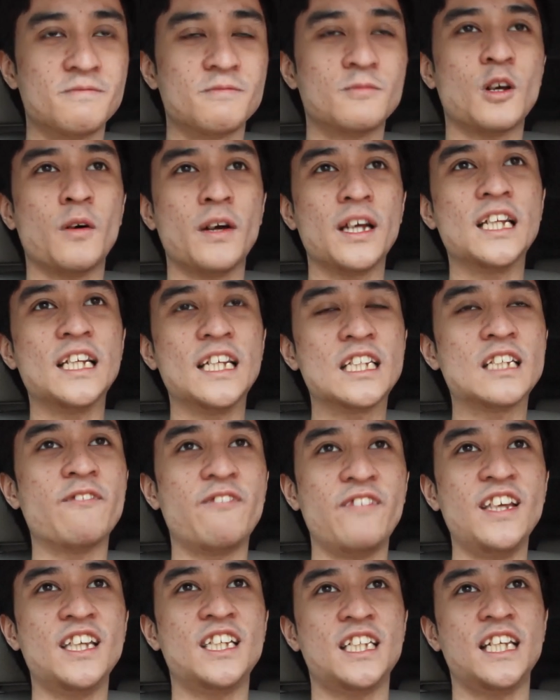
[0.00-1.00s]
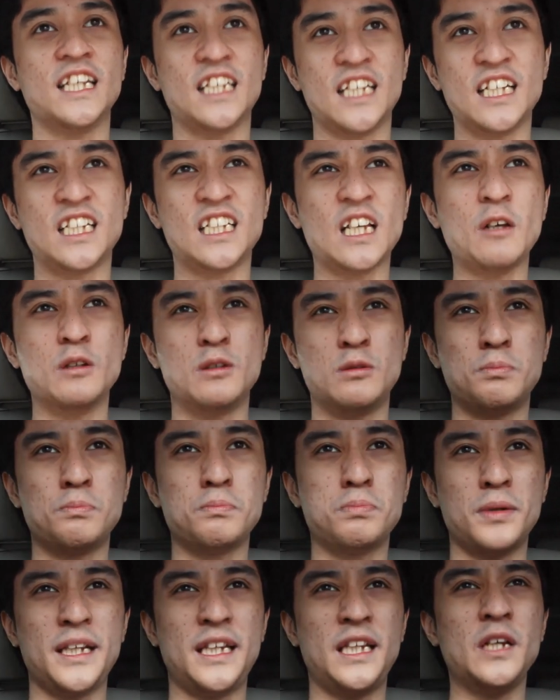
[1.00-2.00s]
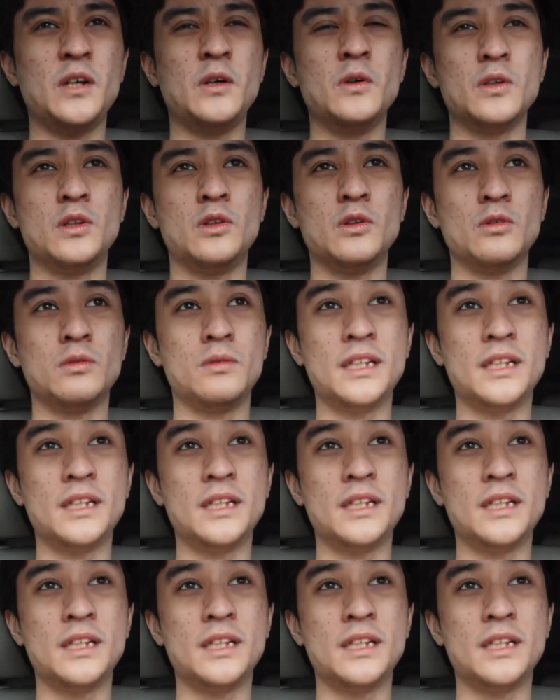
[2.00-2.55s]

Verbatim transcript: knowing it's a V6, it sounds pretty good too,